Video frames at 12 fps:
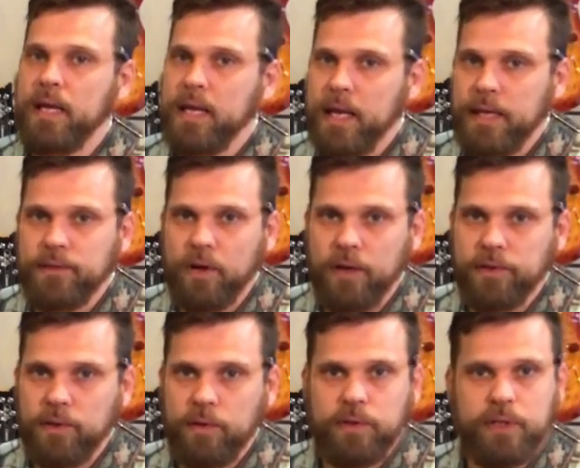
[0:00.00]
It
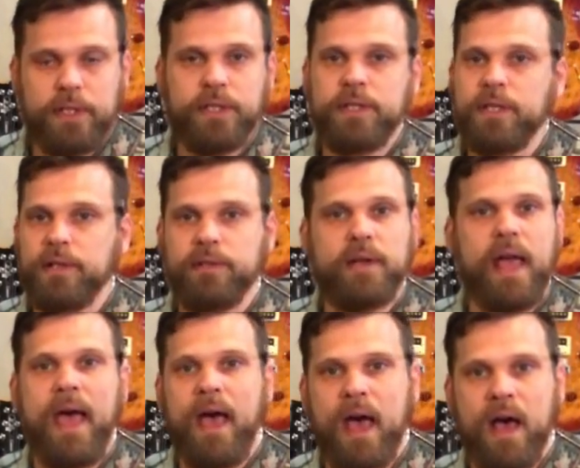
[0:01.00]
just doesn't
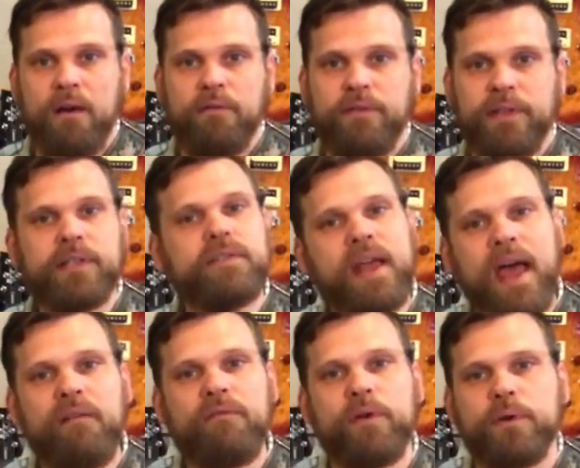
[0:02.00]

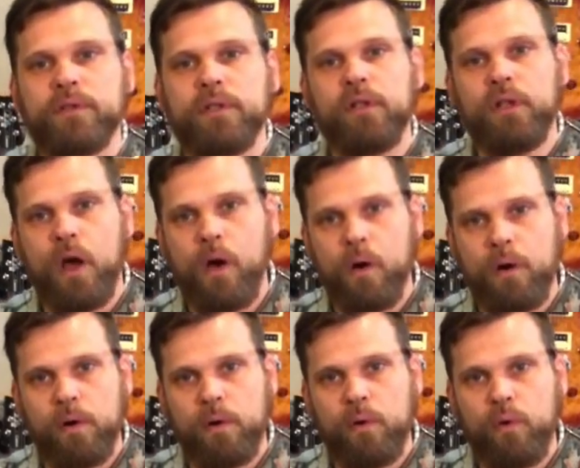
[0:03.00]
have those
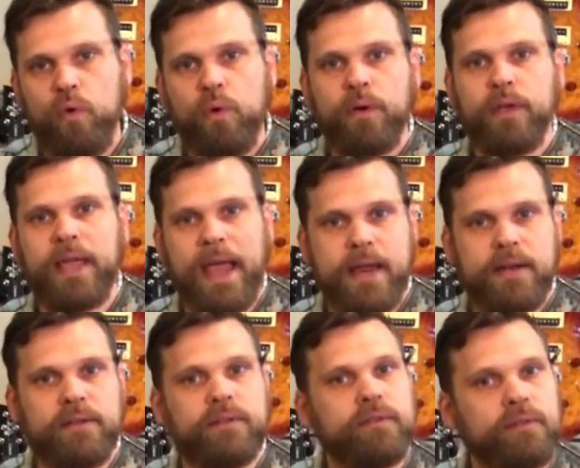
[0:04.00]
low
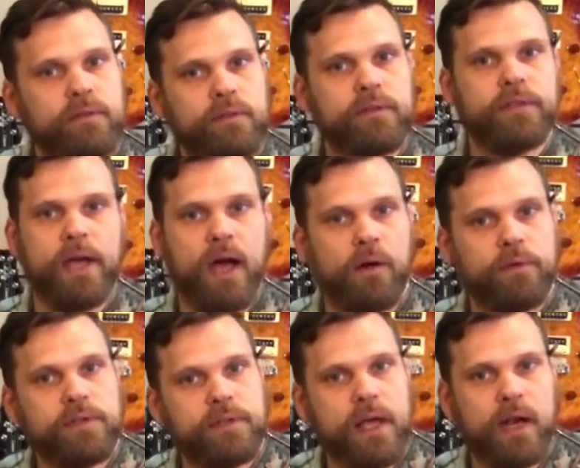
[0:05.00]
gain
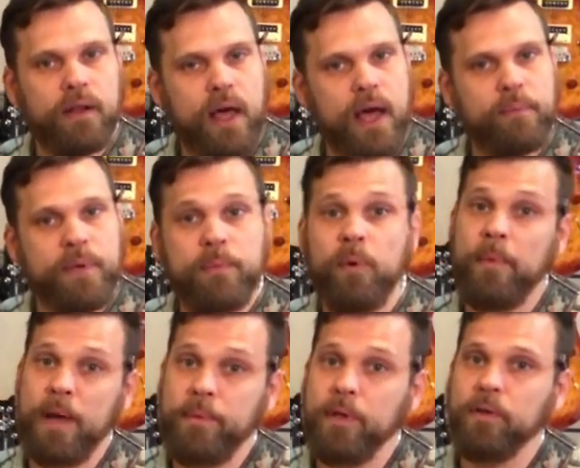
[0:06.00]
sounds that a lot of people
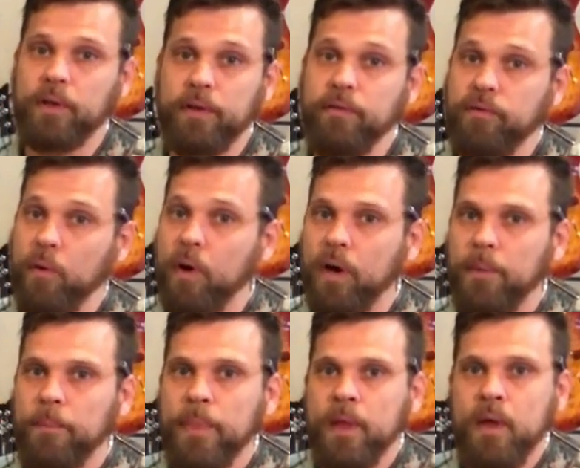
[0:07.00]
might be looking
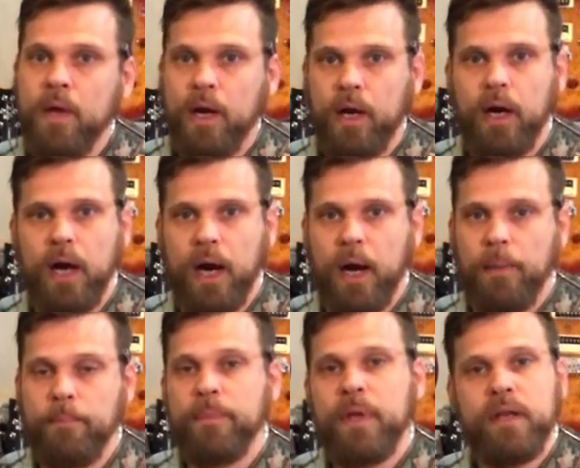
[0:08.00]
for.
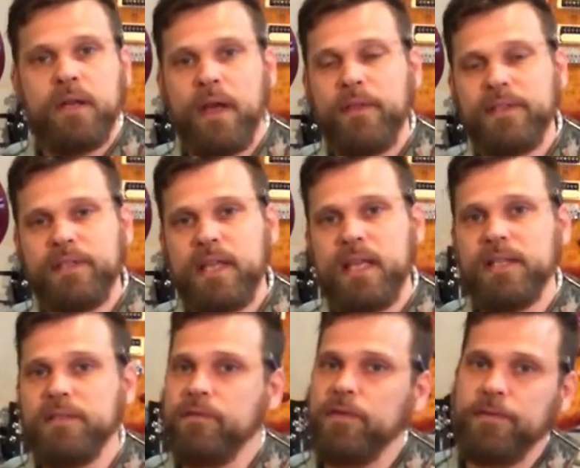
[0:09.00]
Now this
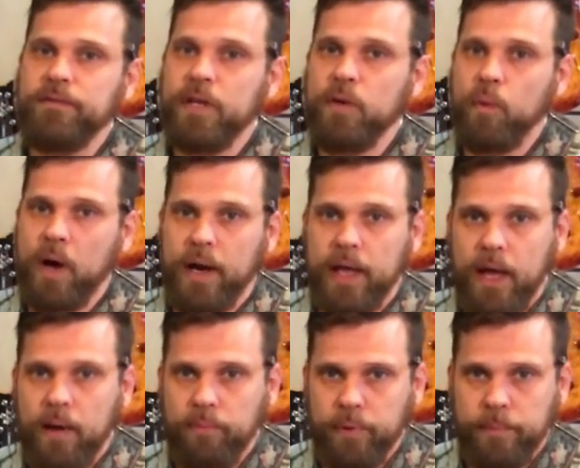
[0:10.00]
is a 15 watt amp,